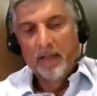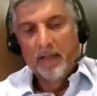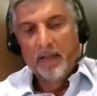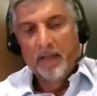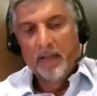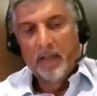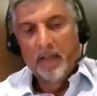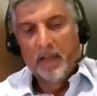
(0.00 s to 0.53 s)

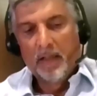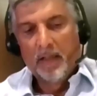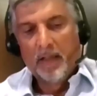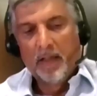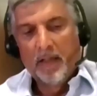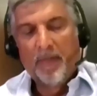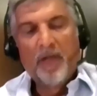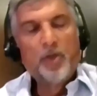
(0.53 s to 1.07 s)
bunch
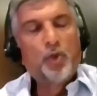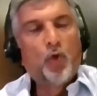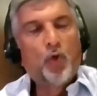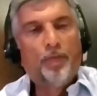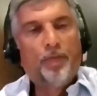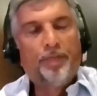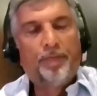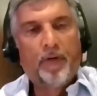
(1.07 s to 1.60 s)
of,
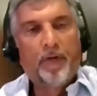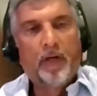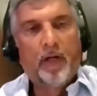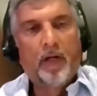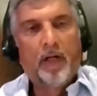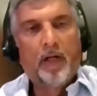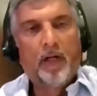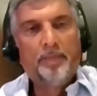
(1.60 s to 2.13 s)

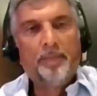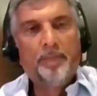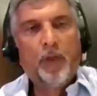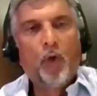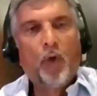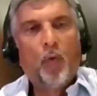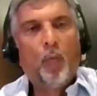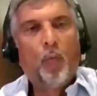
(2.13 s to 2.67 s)
web tools.
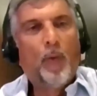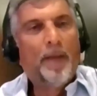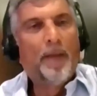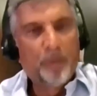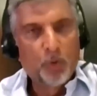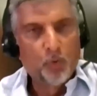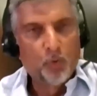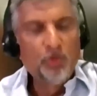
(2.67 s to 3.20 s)
I
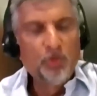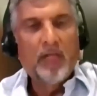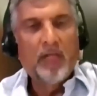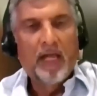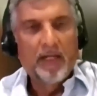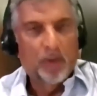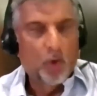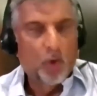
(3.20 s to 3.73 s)
spoke about
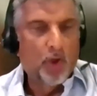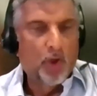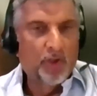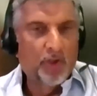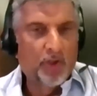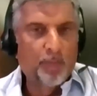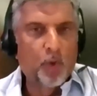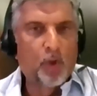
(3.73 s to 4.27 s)
the FedWatch
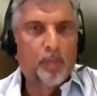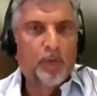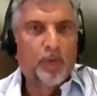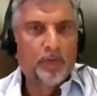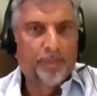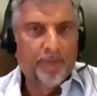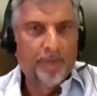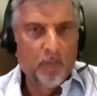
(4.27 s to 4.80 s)
tool
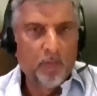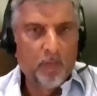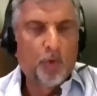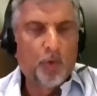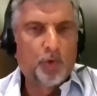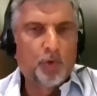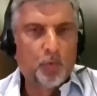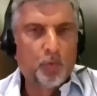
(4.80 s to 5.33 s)
already.
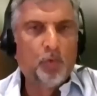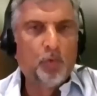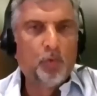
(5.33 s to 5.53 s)
In